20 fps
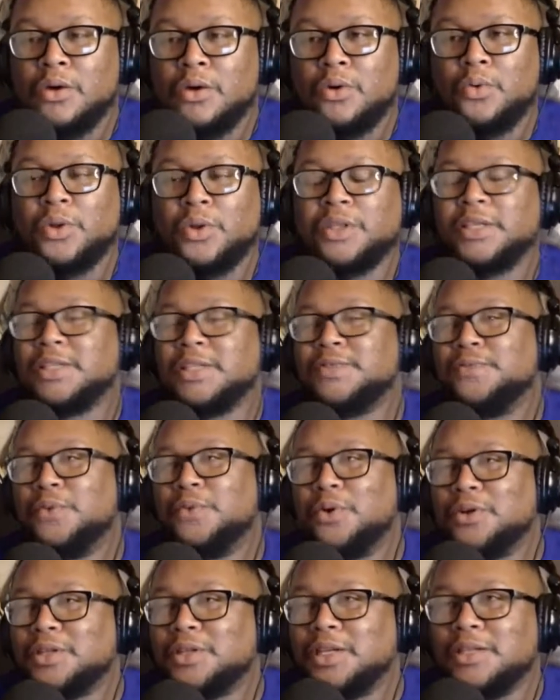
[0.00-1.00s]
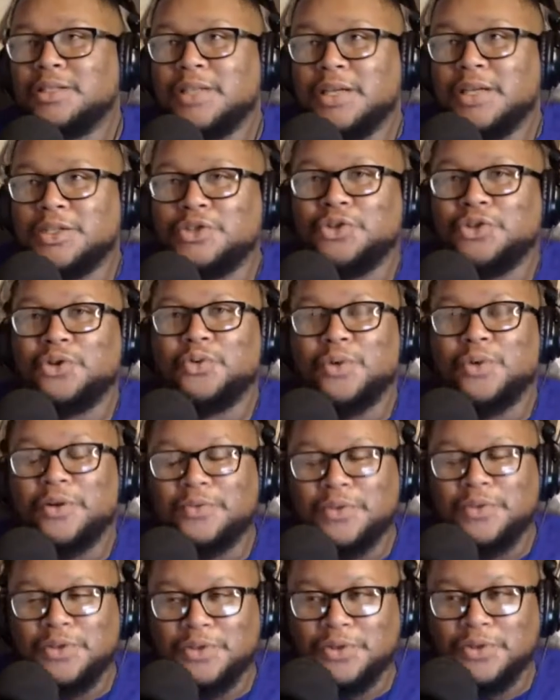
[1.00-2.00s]
With this fourth industrial
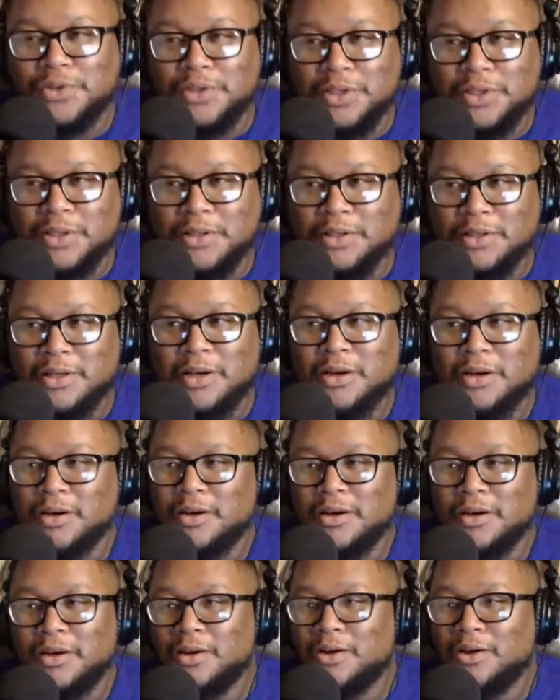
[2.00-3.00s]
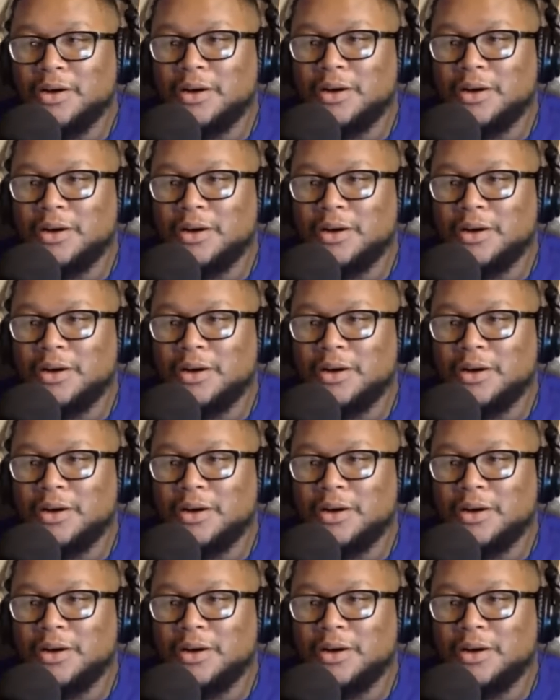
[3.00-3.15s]
revolution, uh,